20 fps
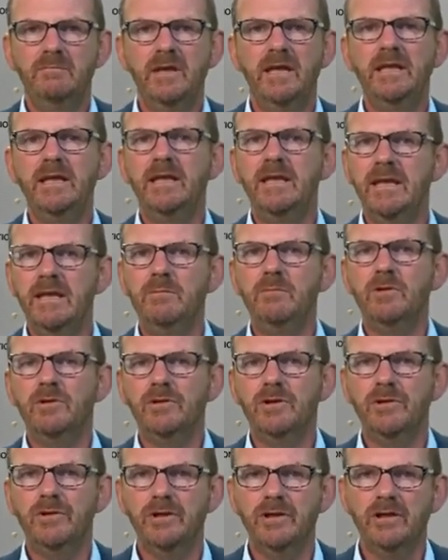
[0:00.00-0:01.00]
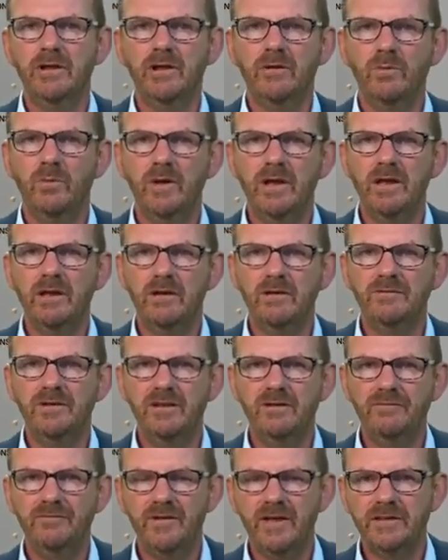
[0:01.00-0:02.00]
making him or her aware of
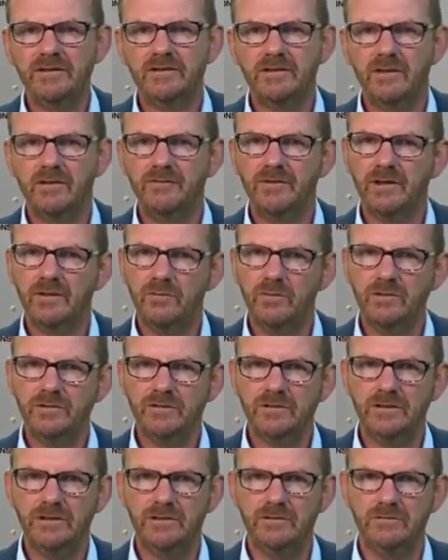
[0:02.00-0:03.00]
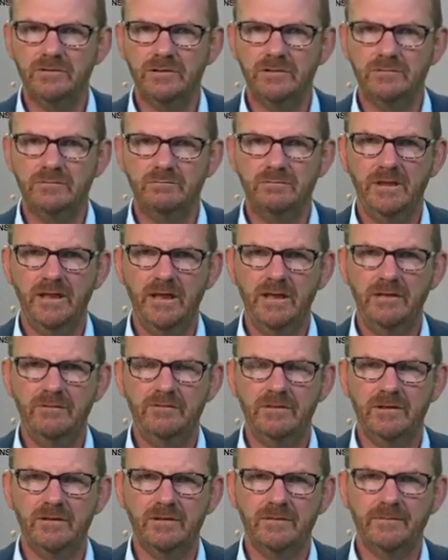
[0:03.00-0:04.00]
the effects of their water use
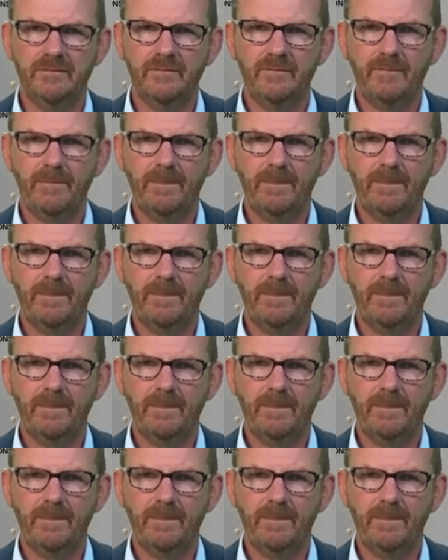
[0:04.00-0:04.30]
behavior.